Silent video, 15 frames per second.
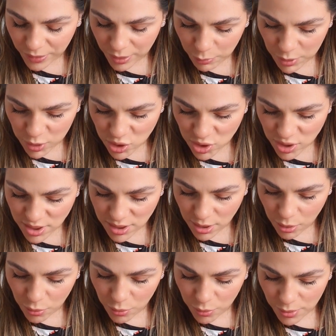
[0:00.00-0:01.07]
which is
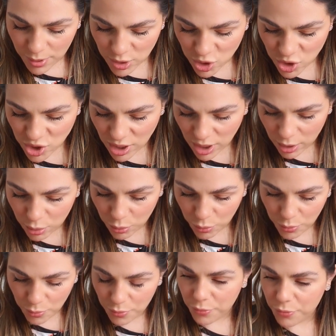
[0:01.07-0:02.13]
the Aura
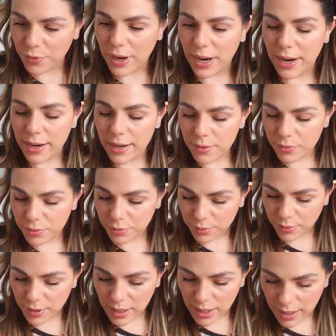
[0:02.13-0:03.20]
Shadow 5,
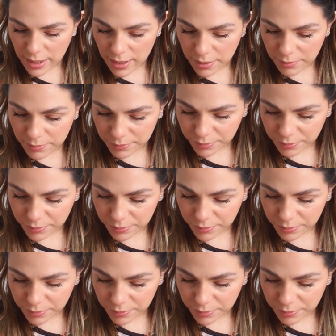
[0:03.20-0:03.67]
okay?